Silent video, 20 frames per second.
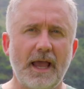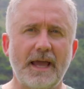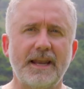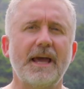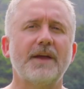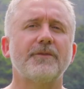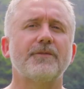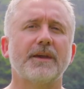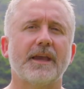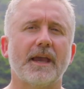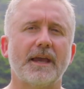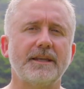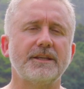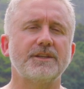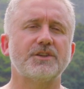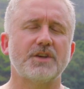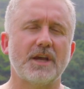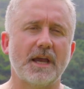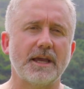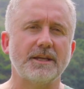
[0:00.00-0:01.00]
and advocating
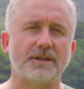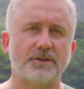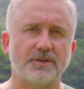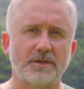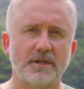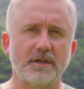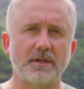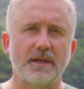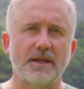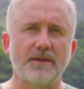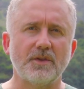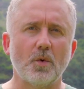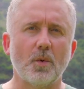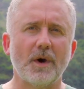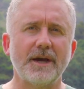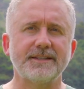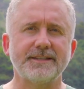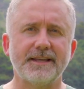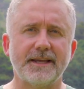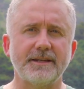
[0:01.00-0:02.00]
change in the
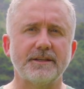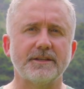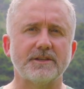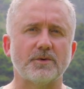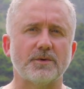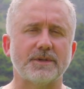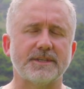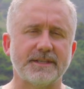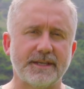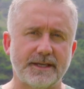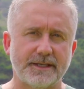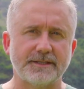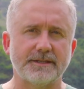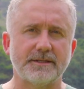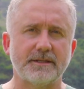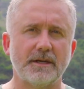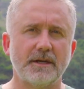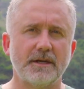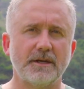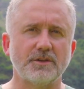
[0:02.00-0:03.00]
way tenders are
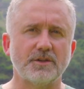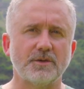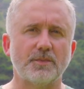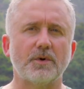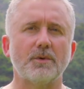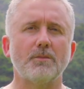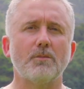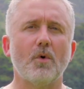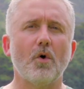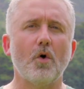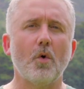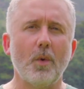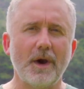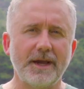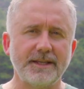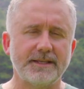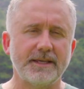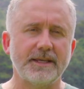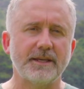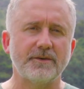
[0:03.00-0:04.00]
assessed to put more
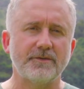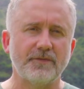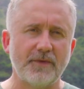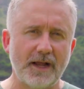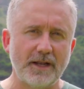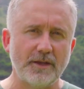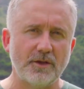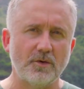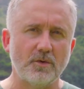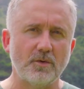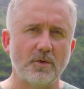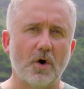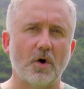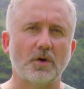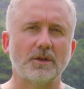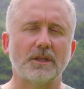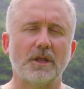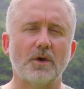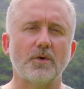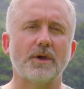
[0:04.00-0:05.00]
weighting and value
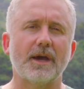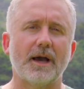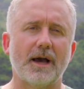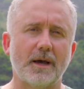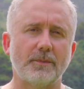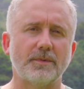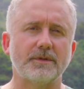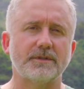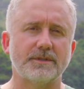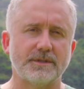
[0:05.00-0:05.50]
on low-carbon